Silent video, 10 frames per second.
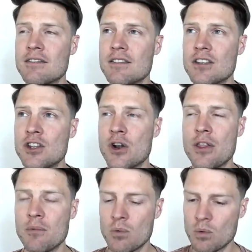you know,
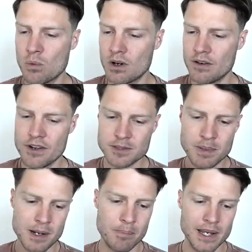there's been
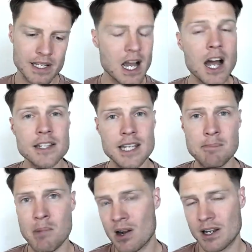a big content
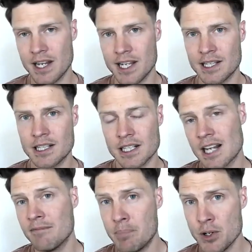marketing kind
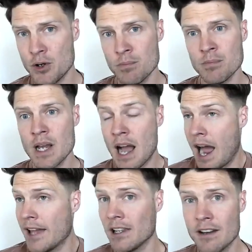of boom. I
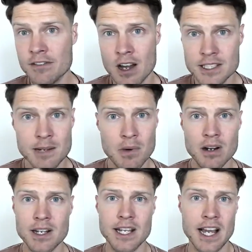love content
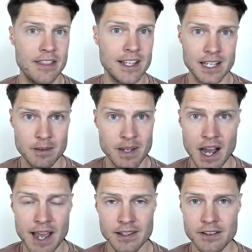marketing. I think it can be
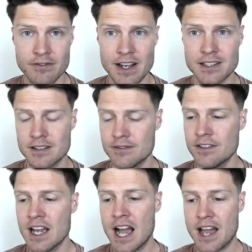highly effective.
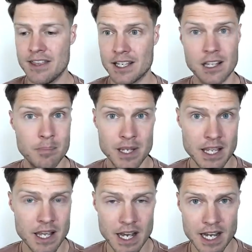I think it can be
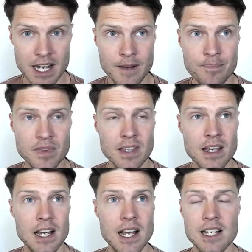a
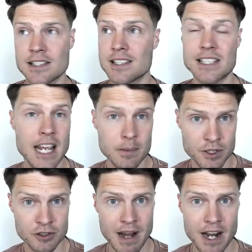sustainable
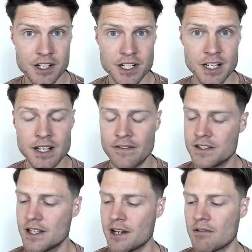strategy if it's
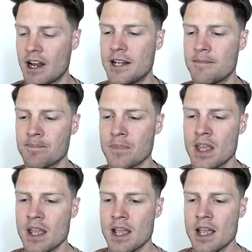done right.
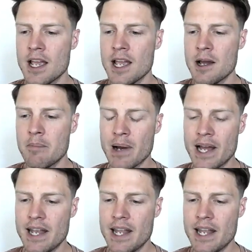But